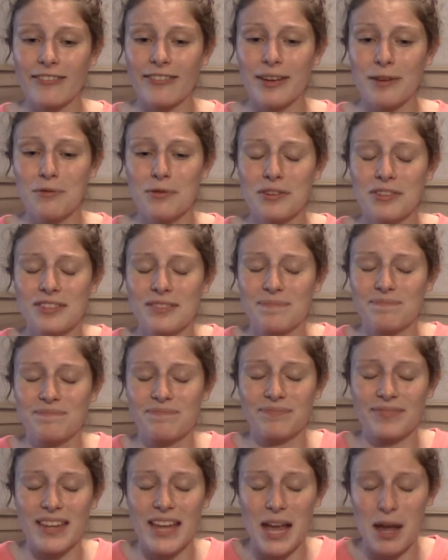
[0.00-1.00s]
It
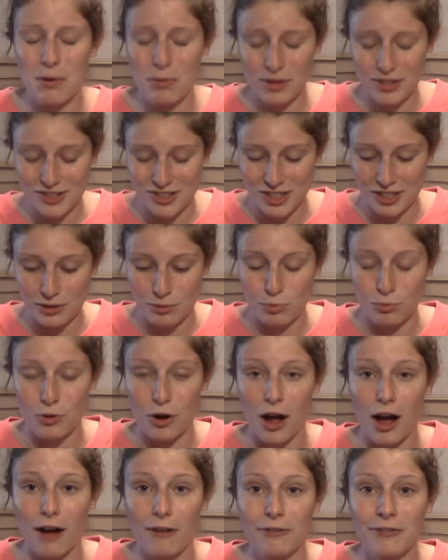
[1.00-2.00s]
was just
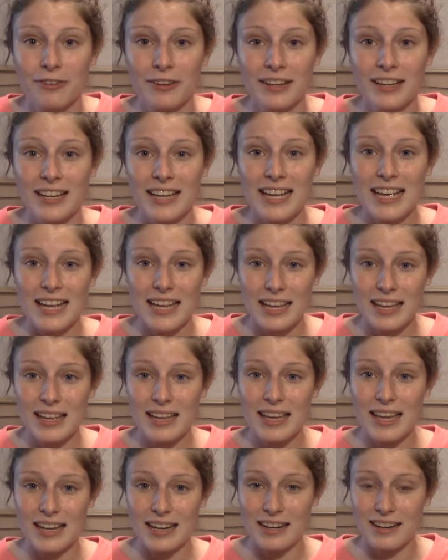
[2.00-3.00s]
rough.
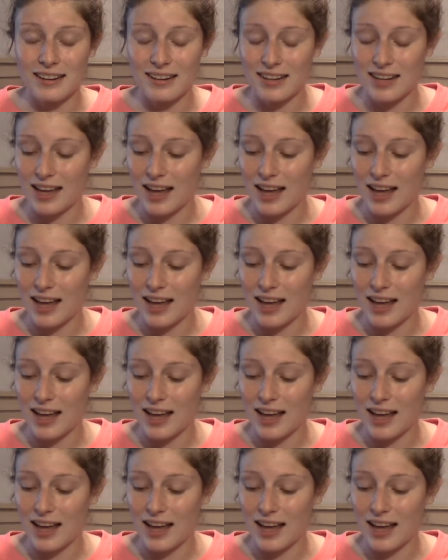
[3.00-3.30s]
And